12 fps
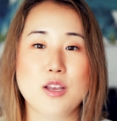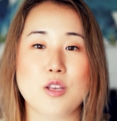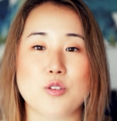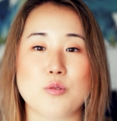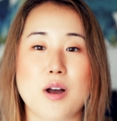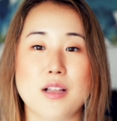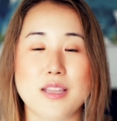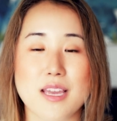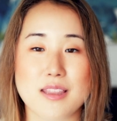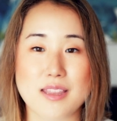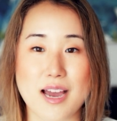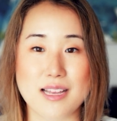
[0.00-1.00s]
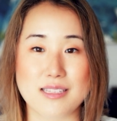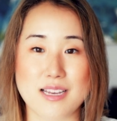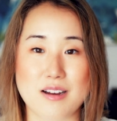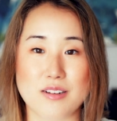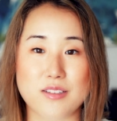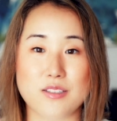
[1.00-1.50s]
So I'll link that
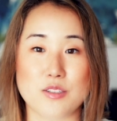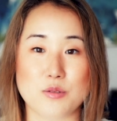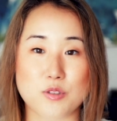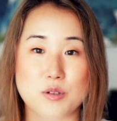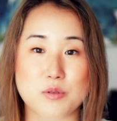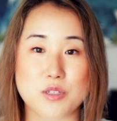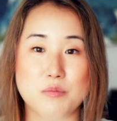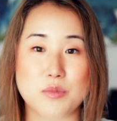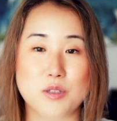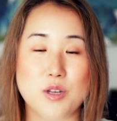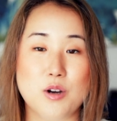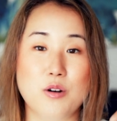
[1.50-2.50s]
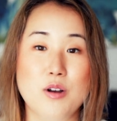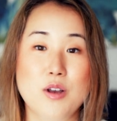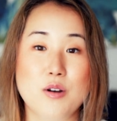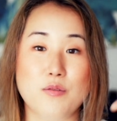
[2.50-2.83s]
down in the description below.